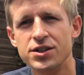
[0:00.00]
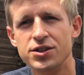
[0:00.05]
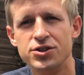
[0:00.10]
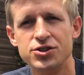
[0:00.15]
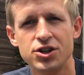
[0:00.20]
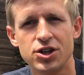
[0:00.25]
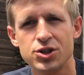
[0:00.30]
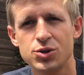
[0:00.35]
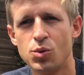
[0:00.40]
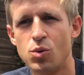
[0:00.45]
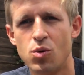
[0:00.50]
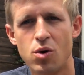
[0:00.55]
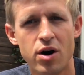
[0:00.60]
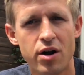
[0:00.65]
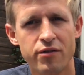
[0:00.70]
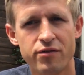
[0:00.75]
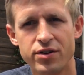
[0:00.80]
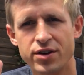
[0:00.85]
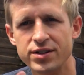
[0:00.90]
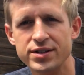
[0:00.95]
You know, Joshua
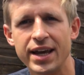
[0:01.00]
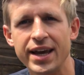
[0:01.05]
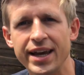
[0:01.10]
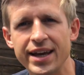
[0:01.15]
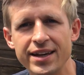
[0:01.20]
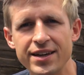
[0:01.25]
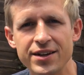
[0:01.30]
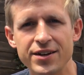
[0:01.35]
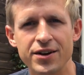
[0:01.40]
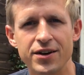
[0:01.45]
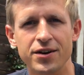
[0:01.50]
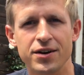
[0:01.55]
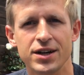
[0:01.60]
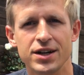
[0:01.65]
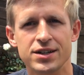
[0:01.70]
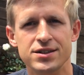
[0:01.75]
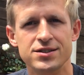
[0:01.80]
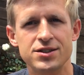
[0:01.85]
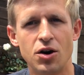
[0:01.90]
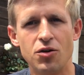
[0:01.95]
1 verse 8, you know,
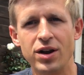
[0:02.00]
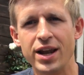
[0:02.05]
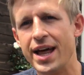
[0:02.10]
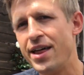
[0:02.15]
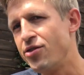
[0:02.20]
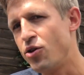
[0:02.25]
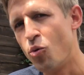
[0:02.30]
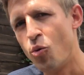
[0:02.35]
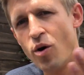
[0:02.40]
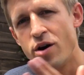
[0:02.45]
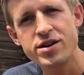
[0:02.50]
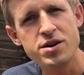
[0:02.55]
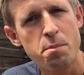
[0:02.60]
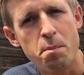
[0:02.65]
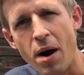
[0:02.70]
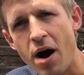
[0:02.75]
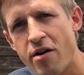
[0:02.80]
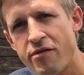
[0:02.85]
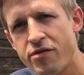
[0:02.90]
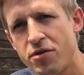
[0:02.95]
don't let the word
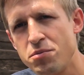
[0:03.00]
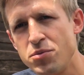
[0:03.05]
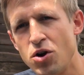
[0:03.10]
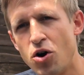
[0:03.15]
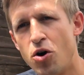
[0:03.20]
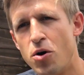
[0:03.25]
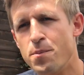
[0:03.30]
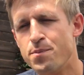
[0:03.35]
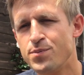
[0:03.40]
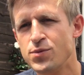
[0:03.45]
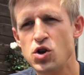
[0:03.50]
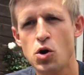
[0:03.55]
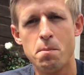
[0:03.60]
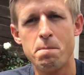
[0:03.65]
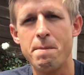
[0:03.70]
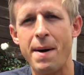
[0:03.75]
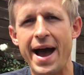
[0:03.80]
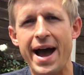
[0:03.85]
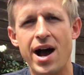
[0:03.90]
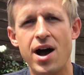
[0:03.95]
depart from your
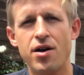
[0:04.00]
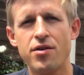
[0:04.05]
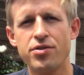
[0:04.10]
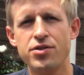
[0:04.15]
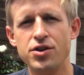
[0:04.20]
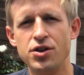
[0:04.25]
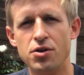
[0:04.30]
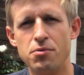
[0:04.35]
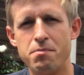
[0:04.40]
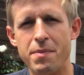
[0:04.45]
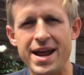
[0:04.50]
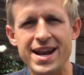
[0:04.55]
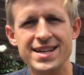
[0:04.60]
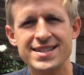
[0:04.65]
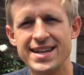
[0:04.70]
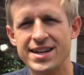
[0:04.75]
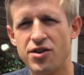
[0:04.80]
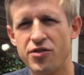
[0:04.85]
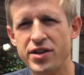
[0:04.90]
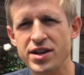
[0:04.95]
mouth. You know,
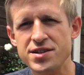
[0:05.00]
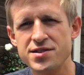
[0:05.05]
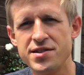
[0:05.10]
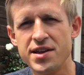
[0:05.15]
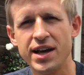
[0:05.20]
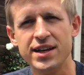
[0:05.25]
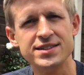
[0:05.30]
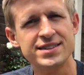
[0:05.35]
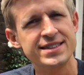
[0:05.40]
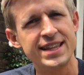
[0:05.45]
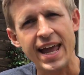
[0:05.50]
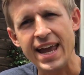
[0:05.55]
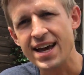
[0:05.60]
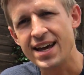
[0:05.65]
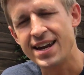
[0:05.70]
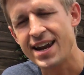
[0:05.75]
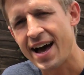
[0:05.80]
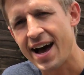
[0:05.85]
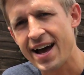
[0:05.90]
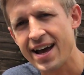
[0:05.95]
meditate on these things
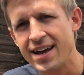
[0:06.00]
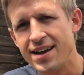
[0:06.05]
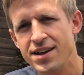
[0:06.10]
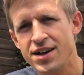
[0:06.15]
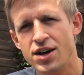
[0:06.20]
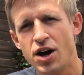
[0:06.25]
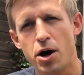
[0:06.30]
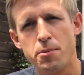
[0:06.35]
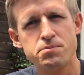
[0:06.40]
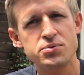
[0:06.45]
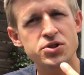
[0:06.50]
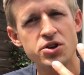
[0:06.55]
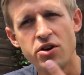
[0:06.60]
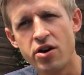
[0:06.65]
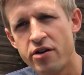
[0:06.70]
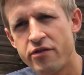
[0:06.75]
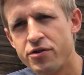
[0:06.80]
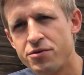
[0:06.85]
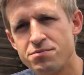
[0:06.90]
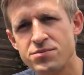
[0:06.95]
day and night.
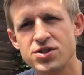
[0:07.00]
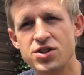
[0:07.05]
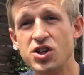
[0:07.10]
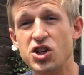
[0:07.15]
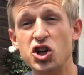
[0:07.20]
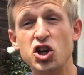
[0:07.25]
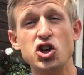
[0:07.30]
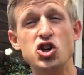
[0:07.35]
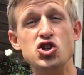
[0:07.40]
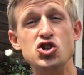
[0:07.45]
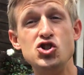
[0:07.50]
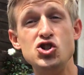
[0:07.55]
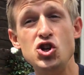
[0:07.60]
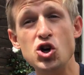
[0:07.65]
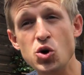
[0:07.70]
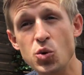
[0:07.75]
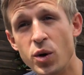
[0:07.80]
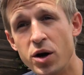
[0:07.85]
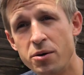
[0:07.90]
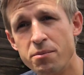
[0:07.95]
Observe them so you can
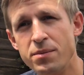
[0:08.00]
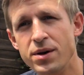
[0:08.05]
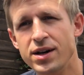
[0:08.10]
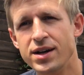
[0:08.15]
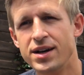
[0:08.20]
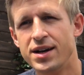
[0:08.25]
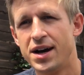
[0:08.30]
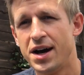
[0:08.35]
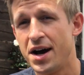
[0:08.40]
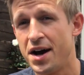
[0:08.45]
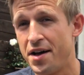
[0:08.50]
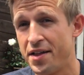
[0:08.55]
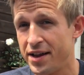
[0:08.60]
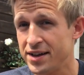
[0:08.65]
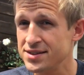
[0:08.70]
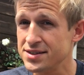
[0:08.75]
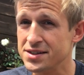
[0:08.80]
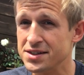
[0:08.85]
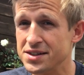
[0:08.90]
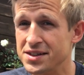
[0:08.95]
do them.
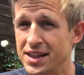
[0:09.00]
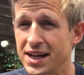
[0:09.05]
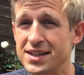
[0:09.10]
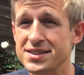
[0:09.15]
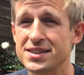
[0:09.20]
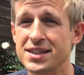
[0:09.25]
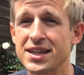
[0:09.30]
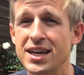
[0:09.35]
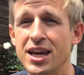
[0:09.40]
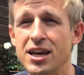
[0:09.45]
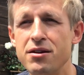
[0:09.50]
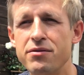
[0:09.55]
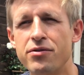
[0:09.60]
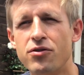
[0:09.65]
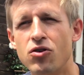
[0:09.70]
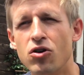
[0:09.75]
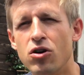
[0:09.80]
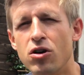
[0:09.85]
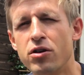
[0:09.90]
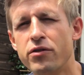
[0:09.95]
That's the key
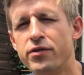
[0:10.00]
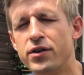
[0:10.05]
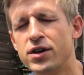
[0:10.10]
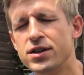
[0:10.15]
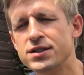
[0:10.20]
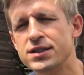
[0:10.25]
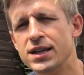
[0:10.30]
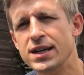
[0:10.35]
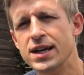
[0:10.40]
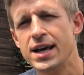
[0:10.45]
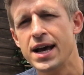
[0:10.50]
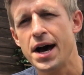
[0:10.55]
for all of us.